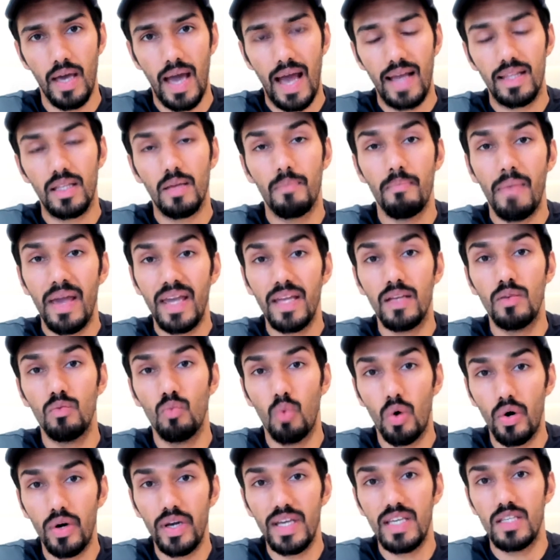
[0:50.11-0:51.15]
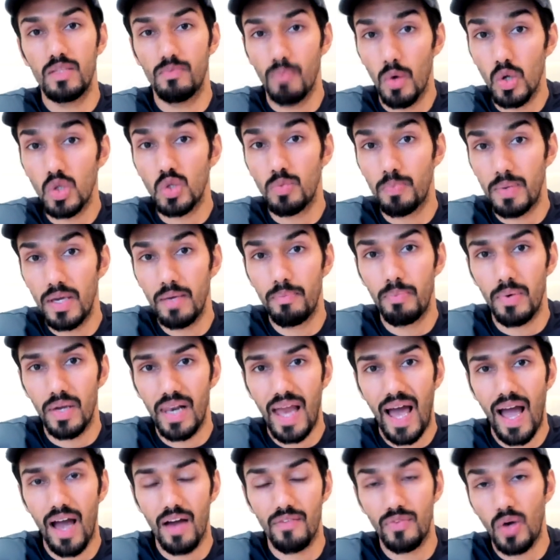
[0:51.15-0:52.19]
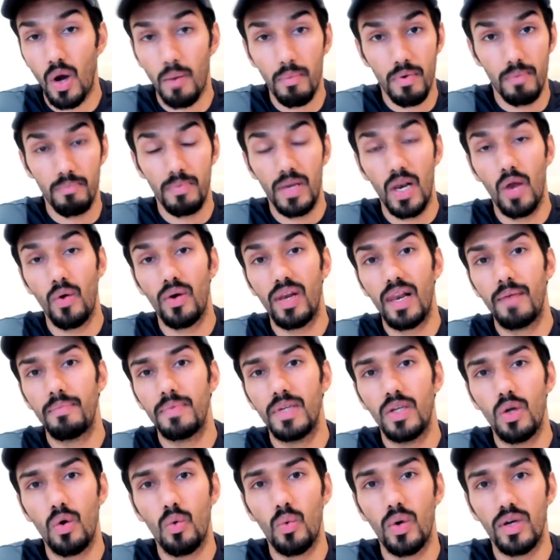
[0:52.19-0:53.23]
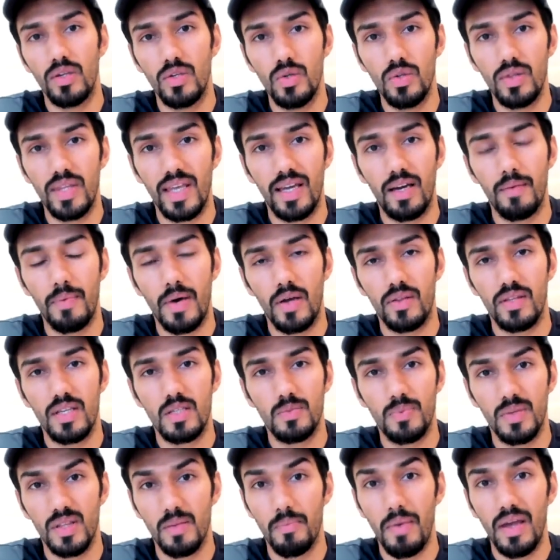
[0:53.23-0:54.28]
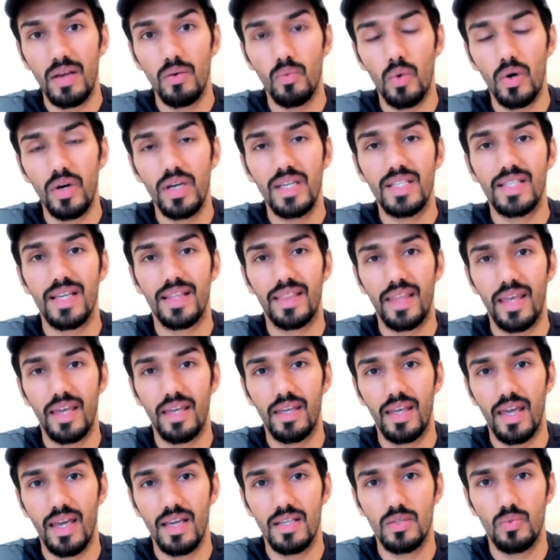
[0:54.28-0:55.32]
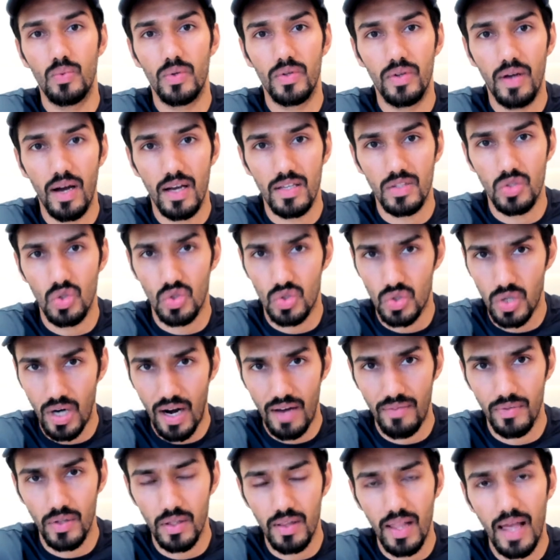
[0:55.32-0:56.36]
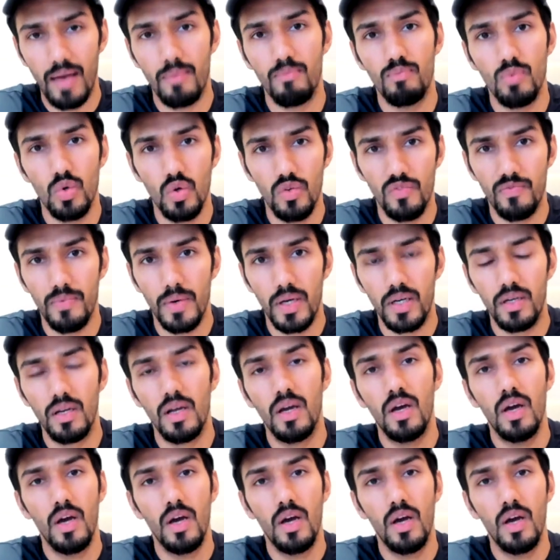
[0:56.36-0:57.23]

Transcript: And the main worries most people have, comment below and let me know what you think about this, but the main worries I think is with regards to travel and movement